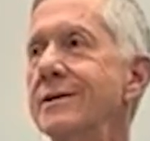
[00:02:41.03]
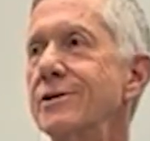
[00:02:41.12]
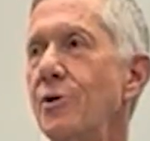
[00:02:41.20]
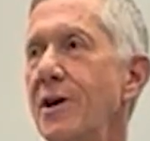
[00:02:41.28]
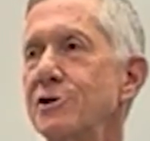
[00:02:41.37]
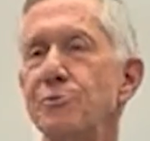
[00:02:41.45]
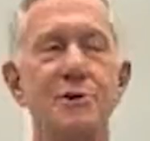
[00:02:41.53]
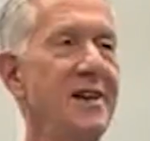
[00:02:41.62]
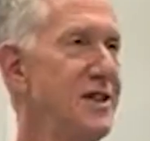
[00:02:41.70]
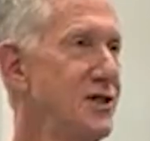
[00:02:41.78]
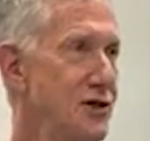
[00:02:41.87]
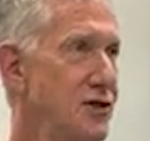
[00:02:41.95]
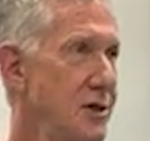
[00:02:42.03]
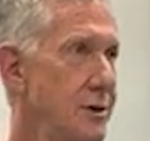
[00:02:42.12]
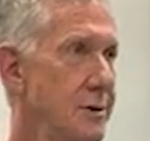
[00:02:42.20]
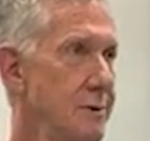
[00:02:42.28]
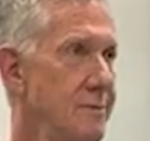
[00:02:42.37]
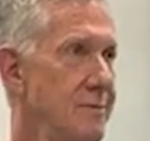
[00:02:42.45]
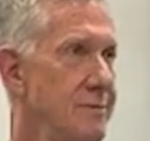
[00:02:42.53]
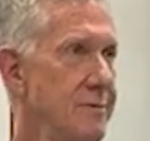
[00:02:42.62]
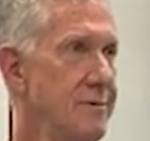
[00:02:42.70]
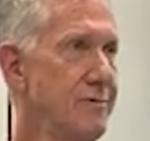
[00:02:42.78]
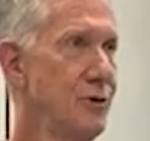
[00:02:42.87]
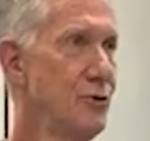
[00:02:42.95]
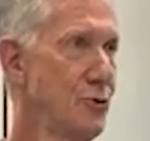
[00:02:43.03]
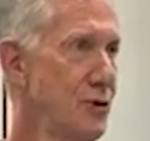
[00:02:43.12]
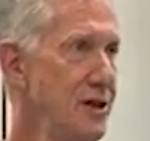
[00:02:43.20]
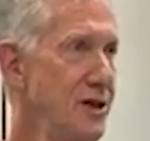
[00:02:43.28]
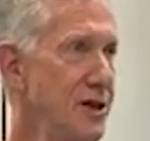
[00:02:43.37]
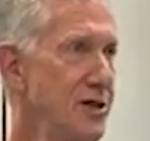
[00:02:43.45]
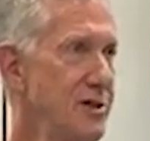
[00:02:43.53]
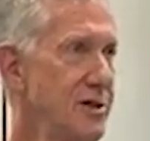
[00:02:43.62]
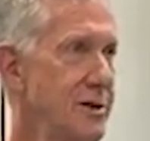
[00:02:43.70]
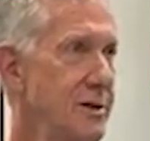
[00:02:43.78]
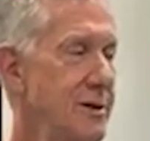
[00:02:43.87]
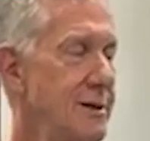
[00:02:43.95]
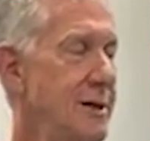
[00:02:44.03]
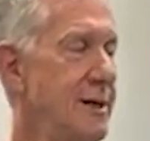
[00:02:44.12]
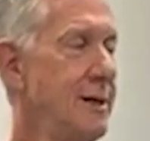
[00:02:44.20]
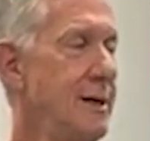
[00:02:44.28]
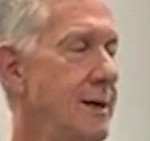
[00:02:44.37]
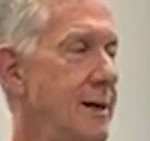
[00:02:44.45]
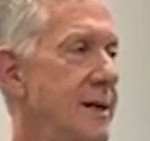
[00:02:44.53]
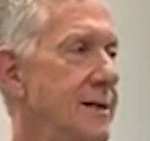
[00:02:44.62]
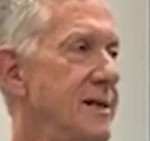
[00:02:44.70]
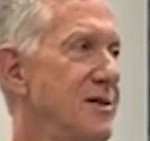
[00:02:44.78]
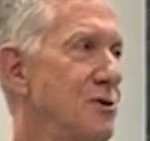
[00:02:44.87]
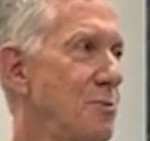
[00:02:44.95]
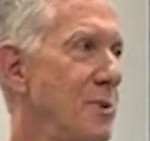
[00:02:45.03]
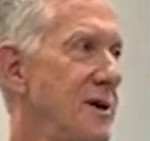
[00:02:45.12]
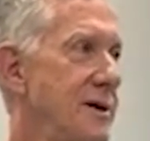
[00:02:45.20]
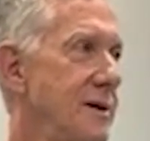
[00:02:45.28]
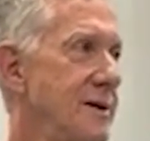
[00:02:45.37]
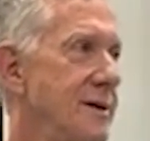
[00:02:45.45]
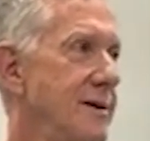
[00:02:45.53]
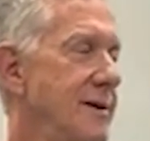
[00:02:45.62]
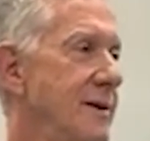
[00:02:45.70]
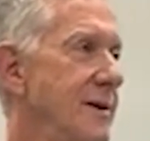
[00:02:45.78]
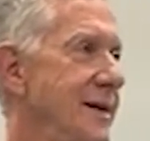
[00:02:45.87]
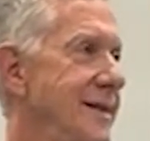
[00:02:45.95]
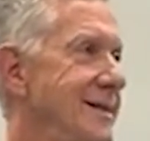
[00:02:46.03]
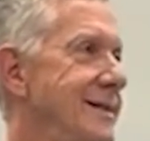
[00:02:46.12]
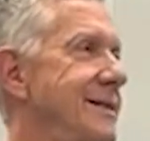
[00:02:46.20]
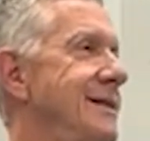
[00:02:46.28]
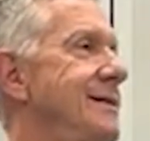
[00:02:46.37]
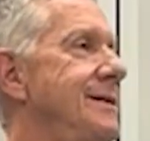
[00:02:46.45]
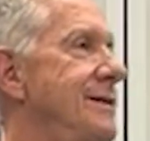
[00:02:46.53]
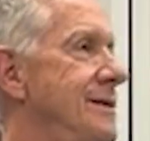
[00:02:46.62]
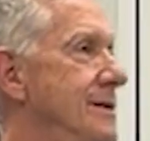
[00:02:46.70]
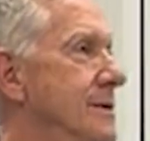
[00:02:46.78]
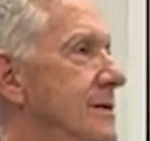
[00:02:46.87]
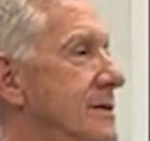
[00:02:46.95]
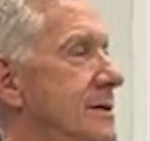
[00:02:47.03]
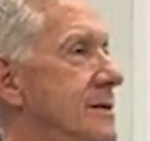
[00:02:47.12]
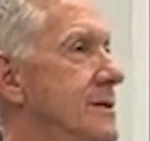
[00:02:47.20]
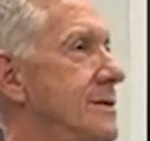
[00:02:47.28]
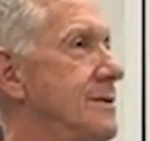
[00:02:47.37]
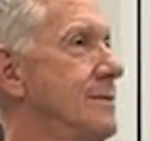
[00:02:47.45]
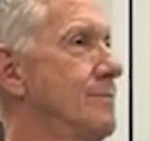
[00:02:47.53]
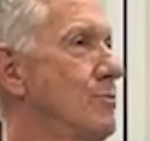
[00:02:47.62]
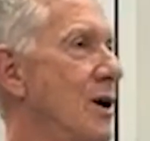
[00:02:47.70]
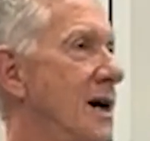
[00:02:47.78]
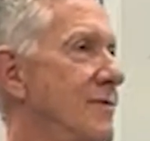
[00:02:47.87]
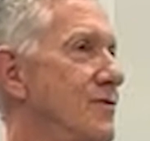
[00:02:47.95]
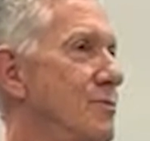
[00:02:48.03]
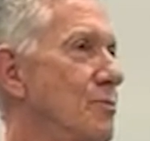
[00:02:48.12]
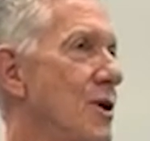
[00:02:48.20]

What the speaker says: Transportation System for 3 years. I then spent 18 years in private